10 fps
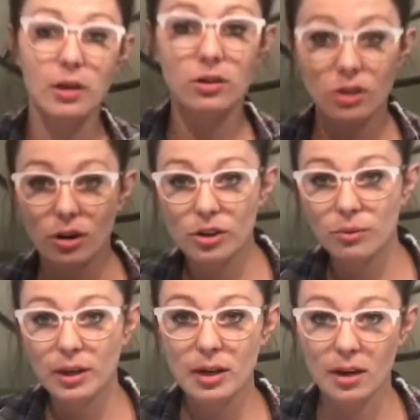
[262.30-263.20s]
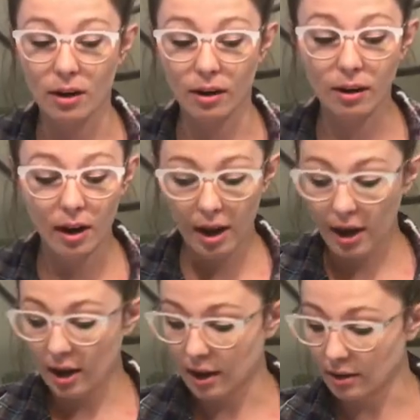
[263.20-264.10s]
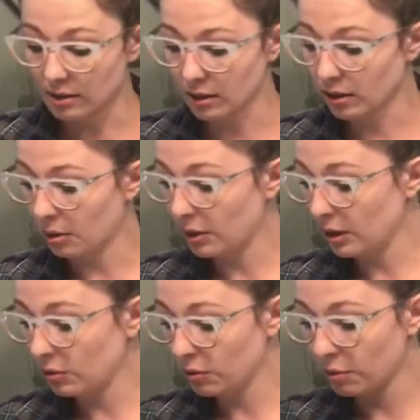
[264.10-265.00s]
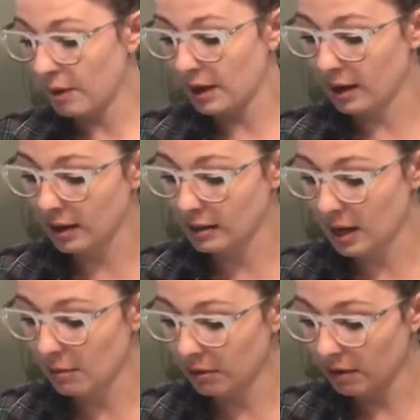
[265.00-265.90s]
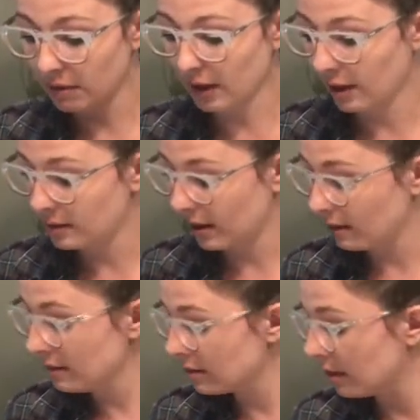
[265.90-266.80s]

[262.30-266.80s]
going to start doing here is going through my table of contents